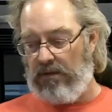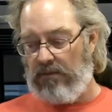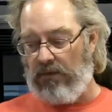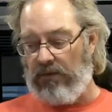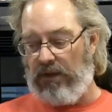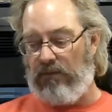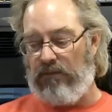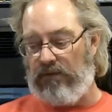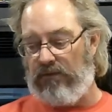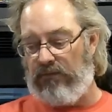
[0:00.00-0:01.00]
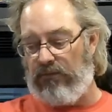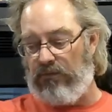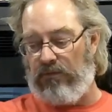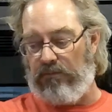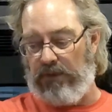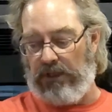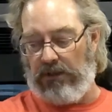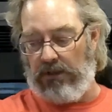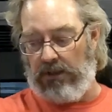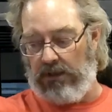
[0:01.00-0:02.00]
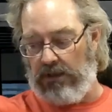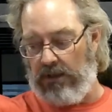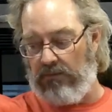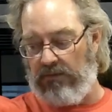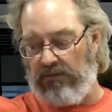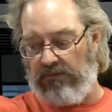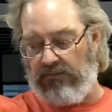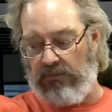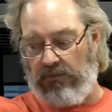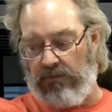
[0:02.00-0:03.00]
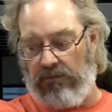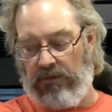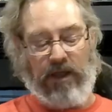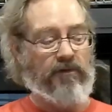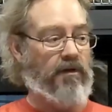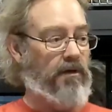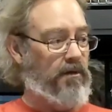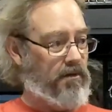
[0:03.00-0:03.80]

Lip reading: Well, that one's for me, and that one's for Cassidy.